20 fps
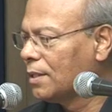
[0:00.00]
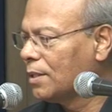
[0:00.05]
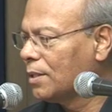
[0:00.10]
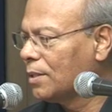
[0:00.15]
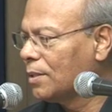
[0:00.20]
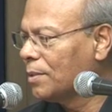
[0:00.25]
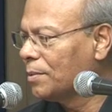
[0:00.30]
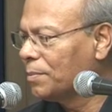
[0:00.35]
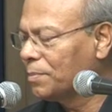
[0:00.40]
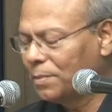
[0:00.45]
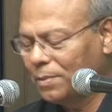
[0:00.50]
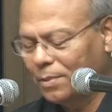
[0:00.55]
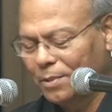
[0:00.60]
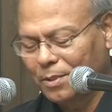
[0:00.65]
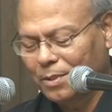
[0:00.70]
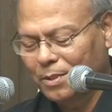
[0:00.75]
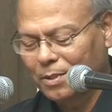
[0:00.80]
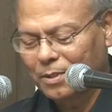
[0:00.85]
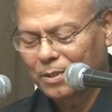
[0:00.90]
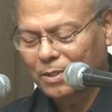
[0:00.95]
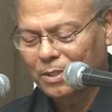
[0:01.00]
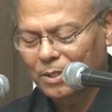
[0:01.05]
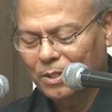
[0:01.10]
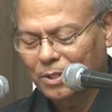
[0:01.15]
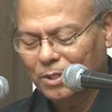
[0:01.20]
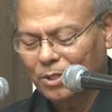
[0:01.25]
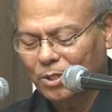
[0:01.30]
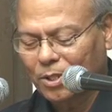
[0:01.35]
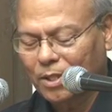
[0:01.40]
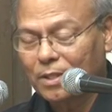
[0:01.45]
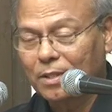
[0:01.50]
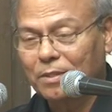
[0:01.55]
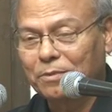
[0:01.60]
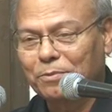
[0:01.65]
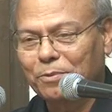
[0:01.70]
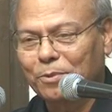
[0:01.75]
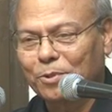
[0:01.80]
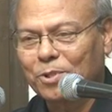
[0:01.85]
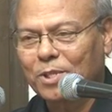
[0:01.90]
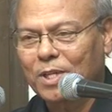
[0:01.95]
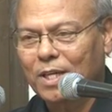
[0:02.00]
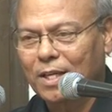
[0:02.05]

of uh, Jaideep